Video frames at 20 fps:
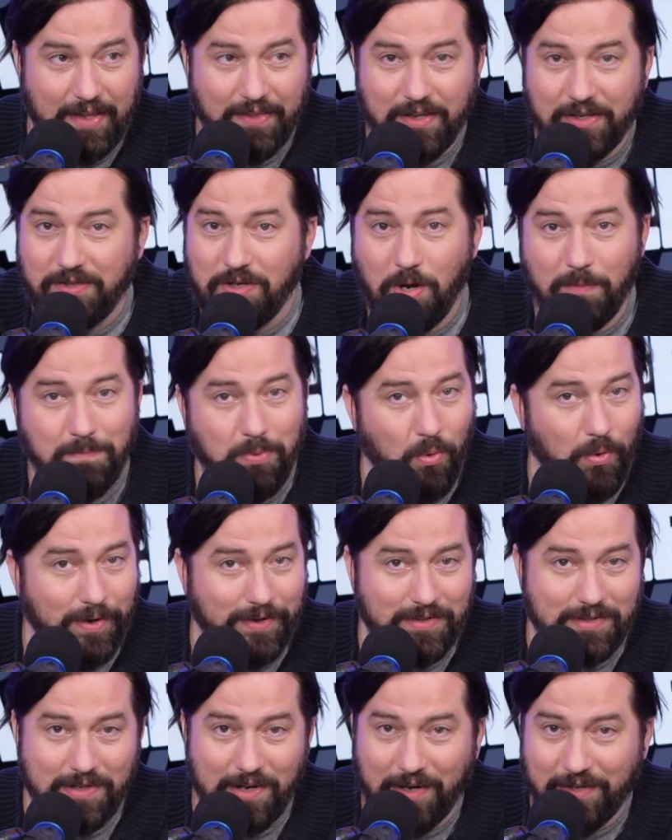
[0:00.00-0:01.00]
There's no porn
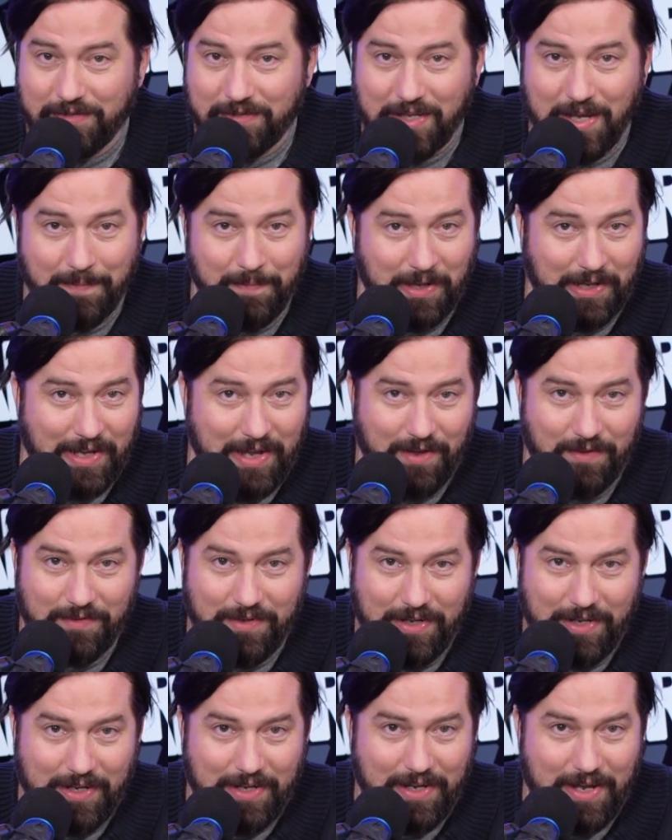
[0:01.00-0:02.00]
stars coming out
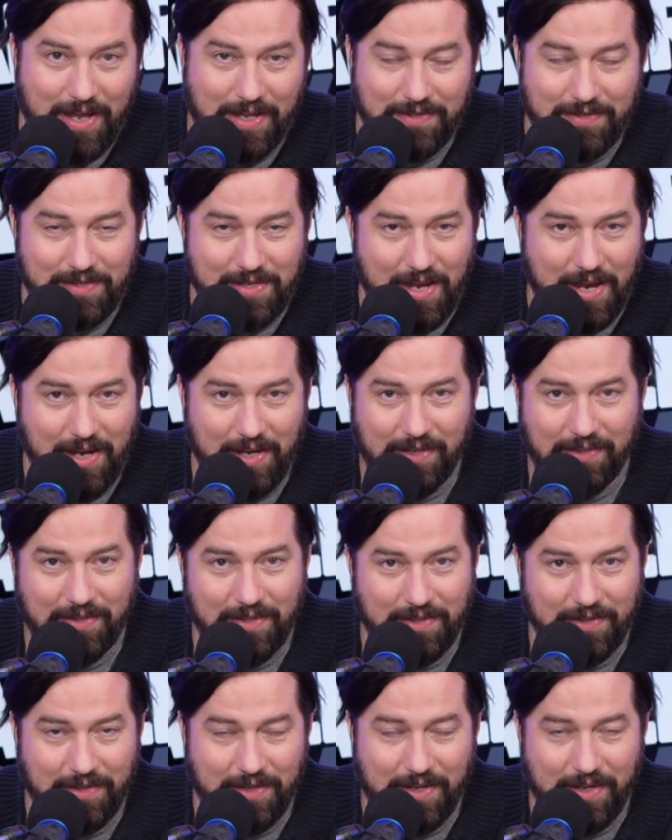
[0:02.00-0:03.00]
and saying they